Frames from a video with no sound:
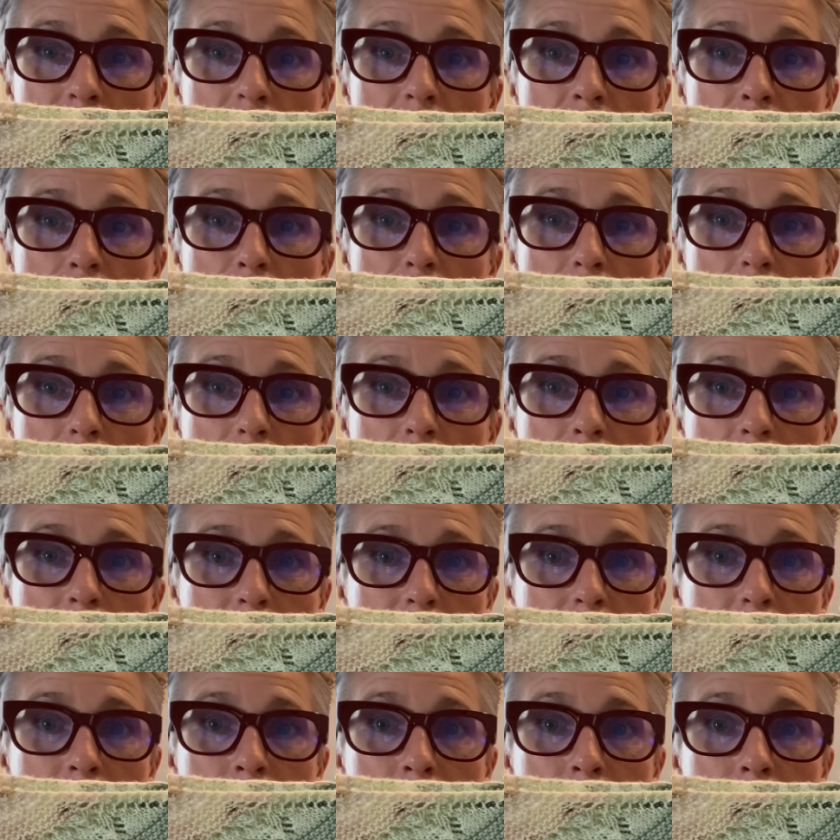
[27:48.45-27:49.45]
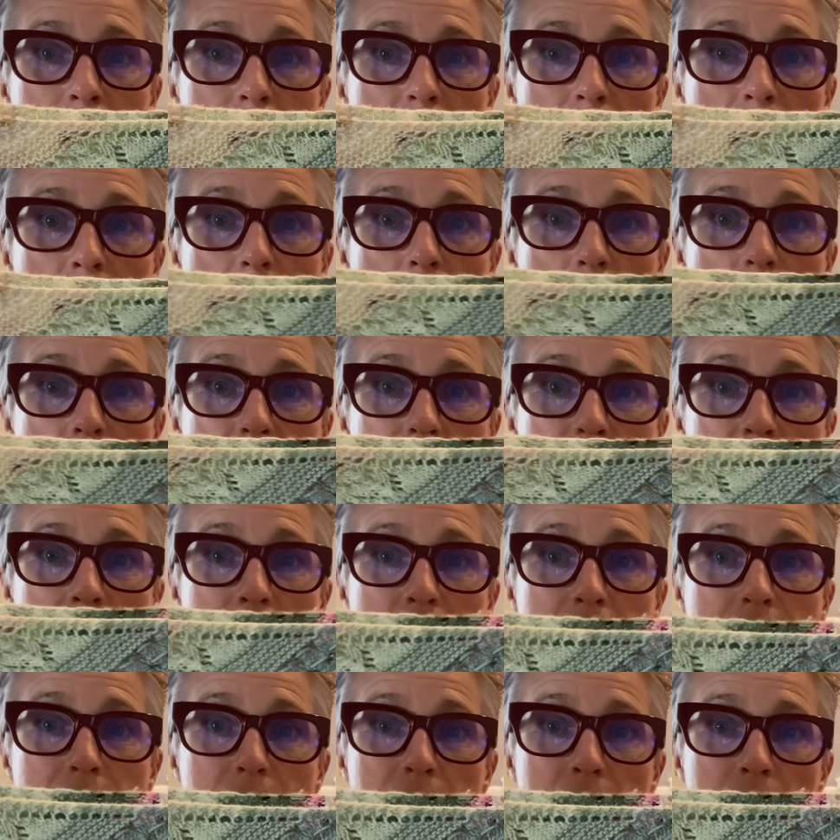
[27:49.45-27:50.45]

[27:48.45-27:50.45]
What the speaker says: I really liked them a lot, and